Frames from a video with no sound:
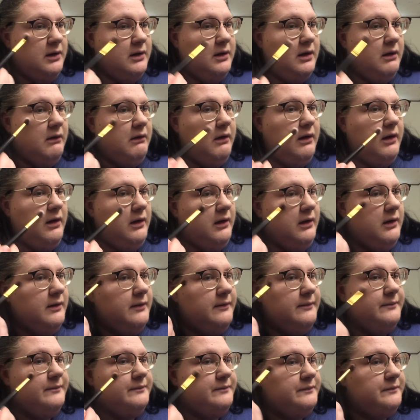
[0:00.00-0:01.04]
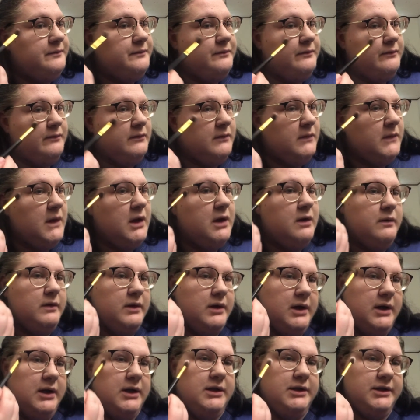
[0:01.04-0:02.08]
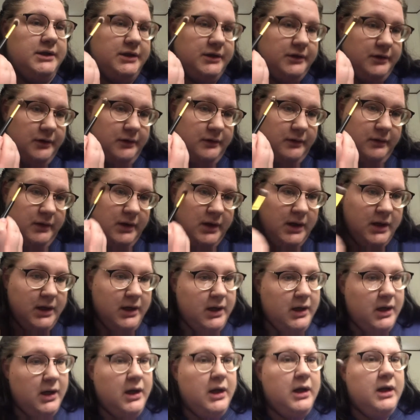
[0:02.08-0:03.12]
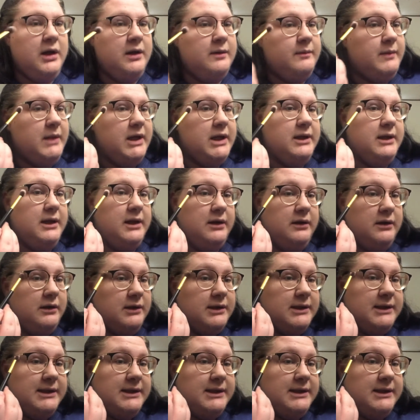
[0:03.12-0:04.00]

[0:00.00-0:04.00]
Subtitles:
Alright. I'm gonna do my little